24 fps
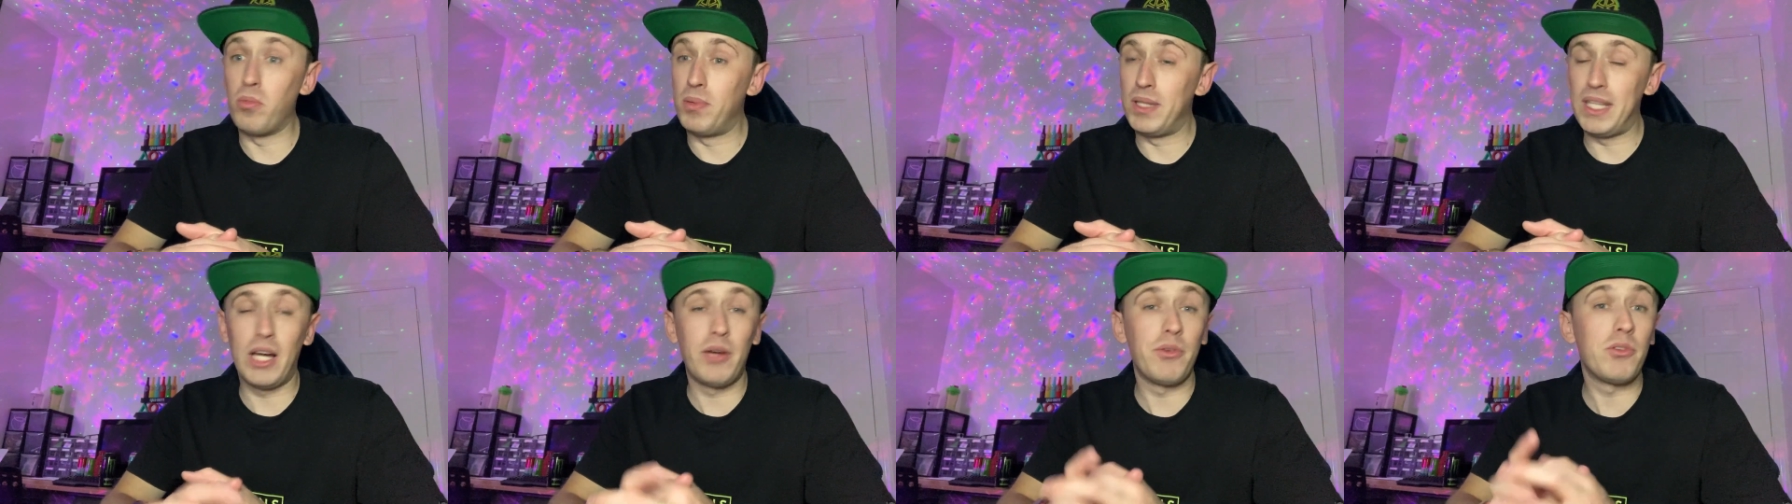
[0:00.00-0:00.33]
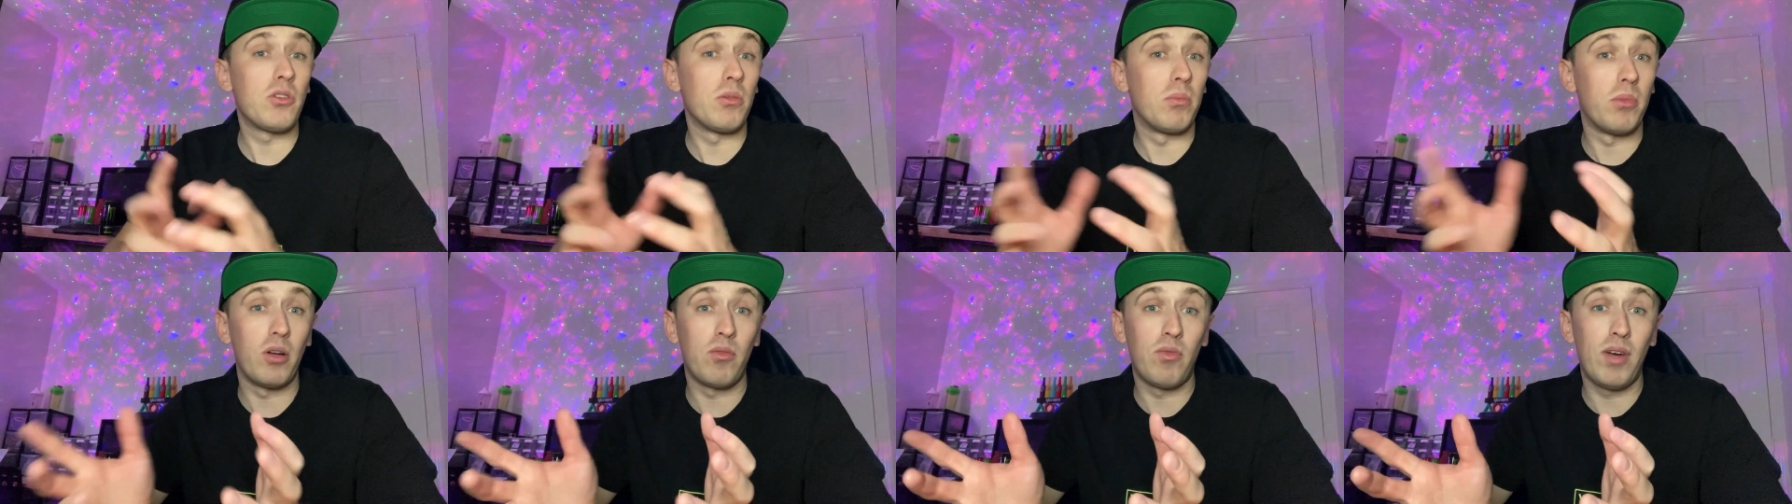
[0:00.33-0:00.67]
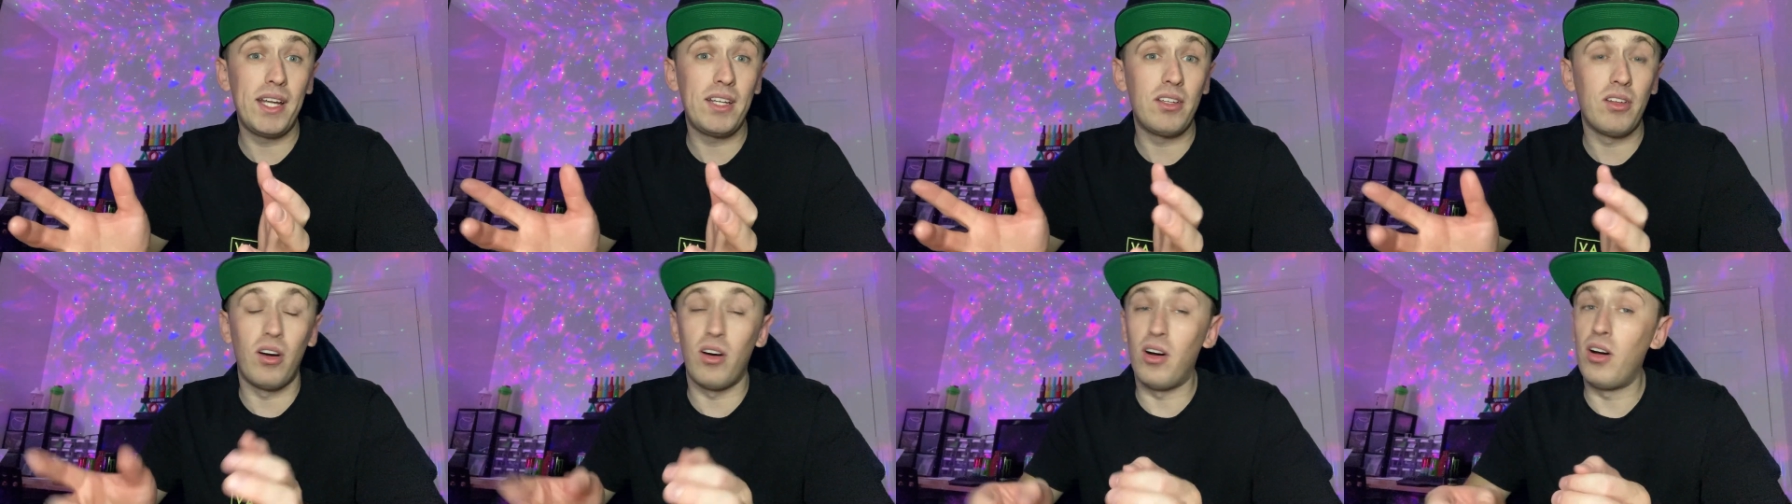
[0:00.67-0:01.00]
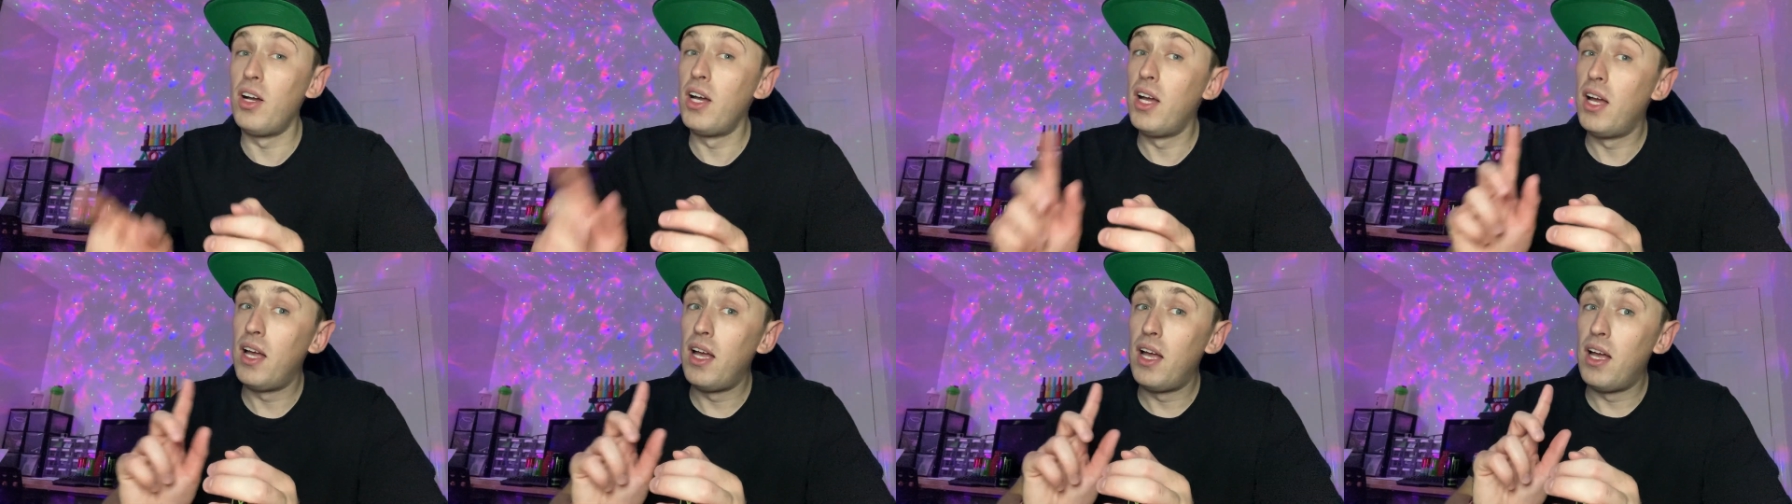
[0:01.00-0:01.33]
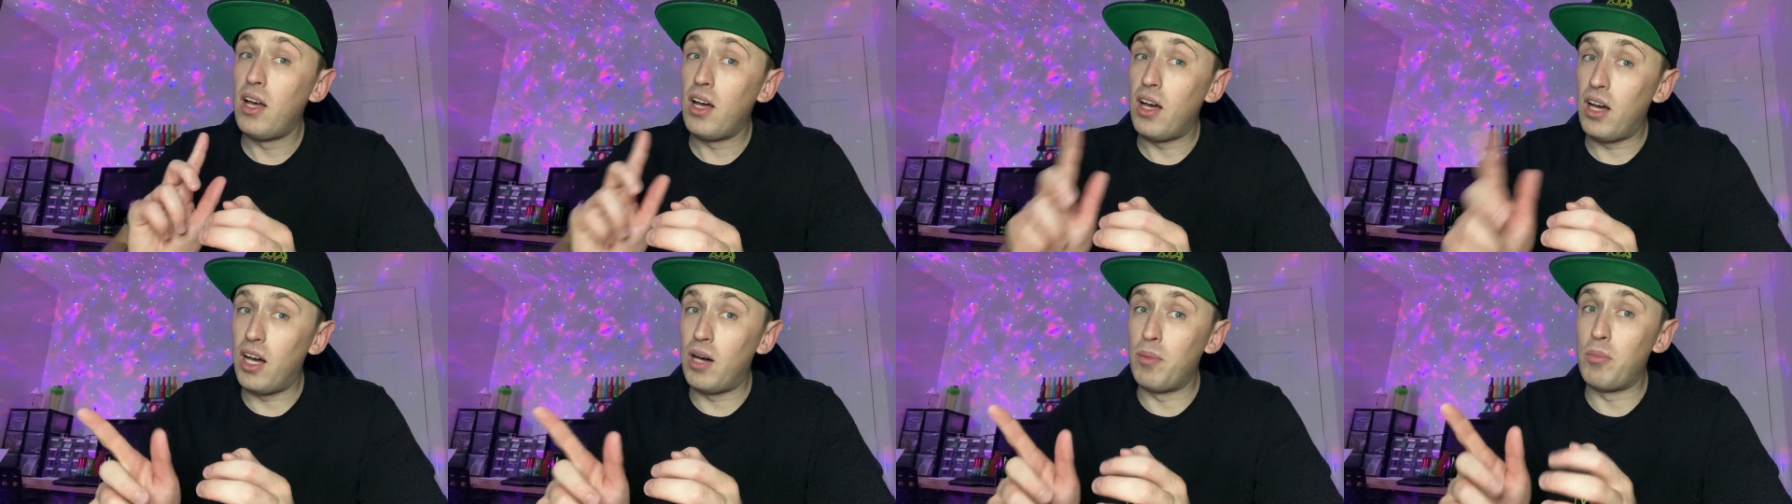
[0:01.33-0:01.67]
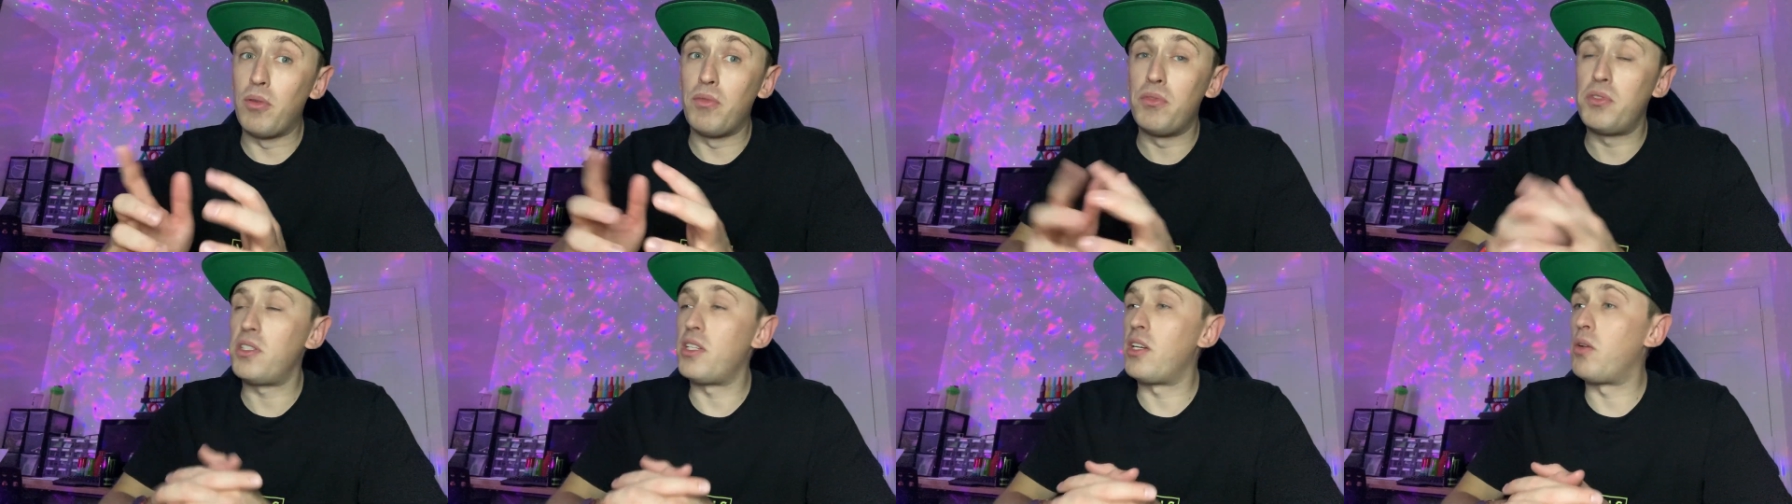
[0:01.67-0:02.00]
but now he's on my radar. I'm
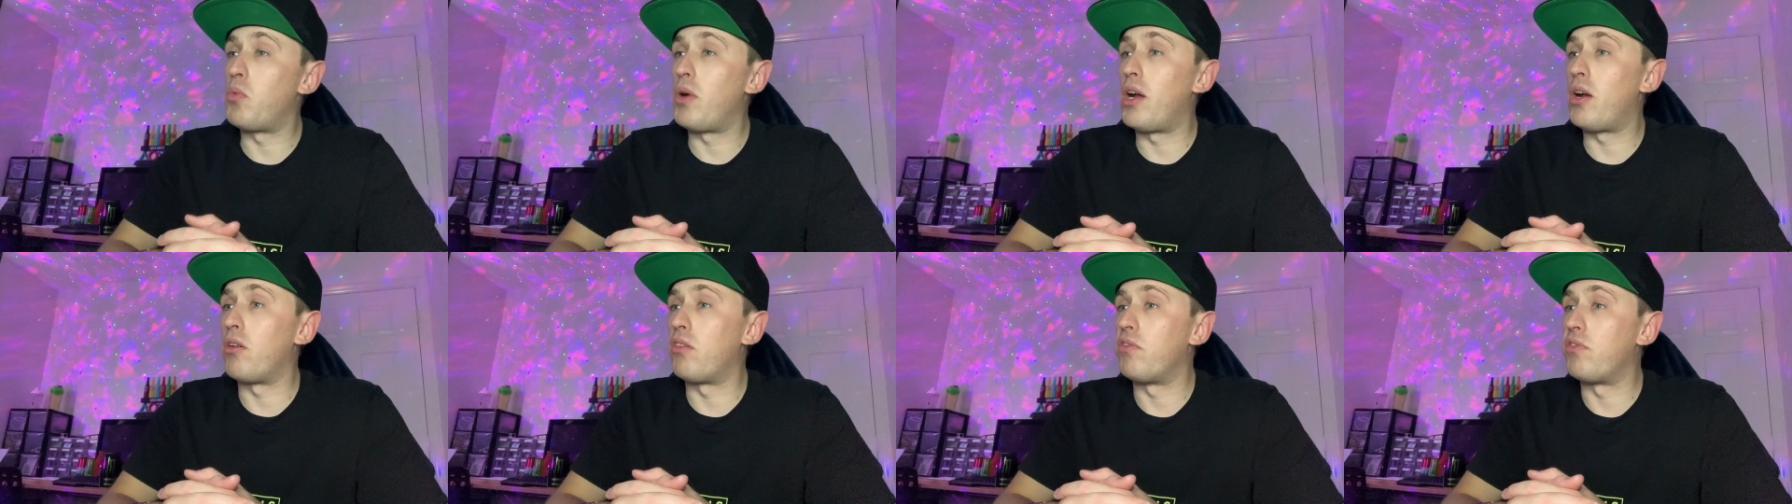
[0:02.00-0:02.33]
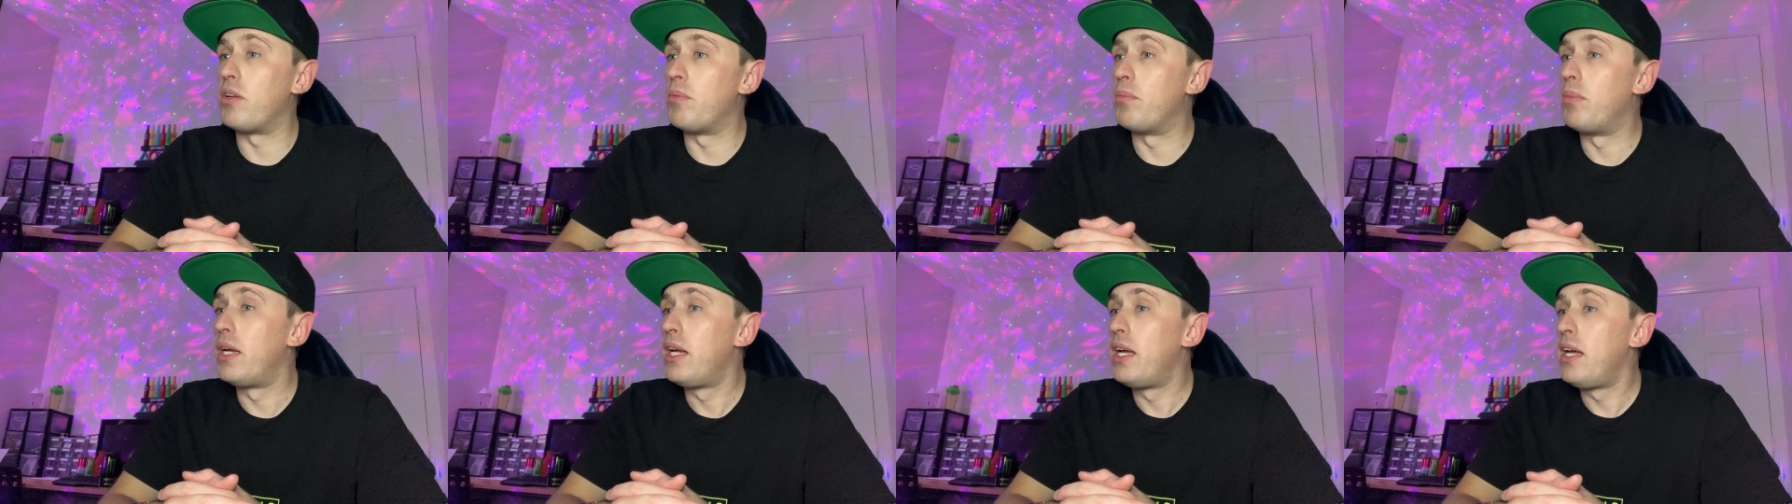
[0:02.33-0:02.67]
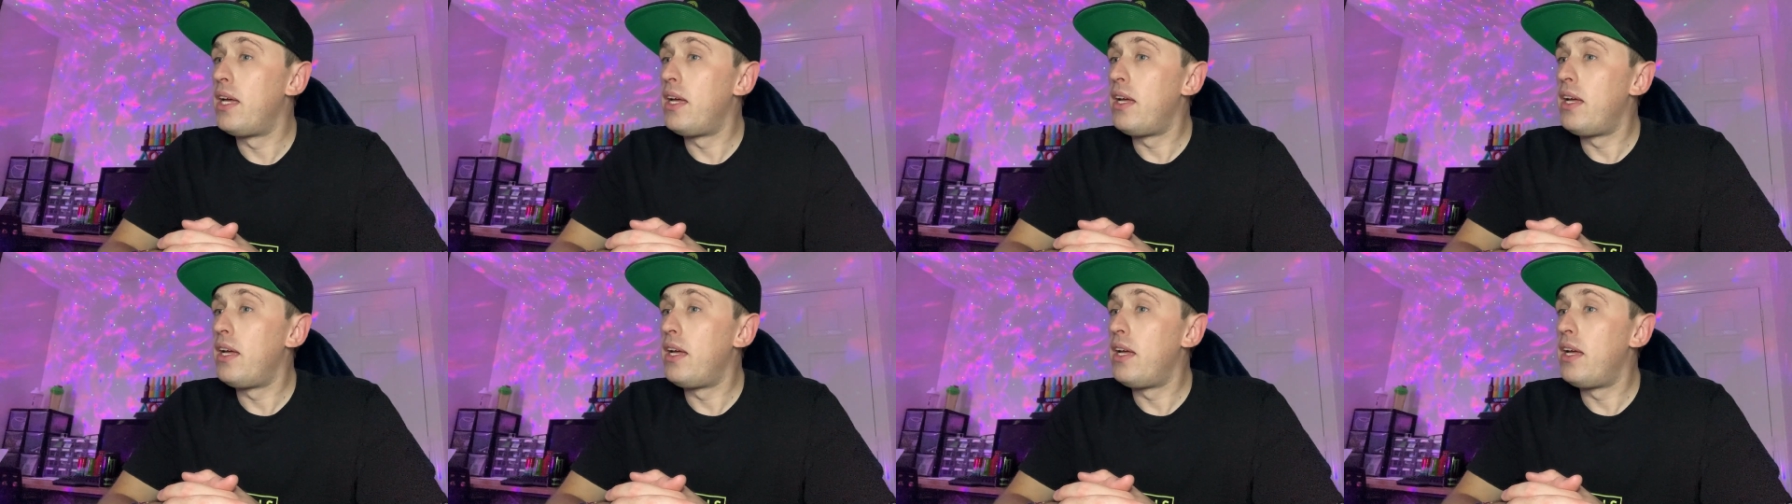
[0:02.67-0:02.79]
obviously aware of him.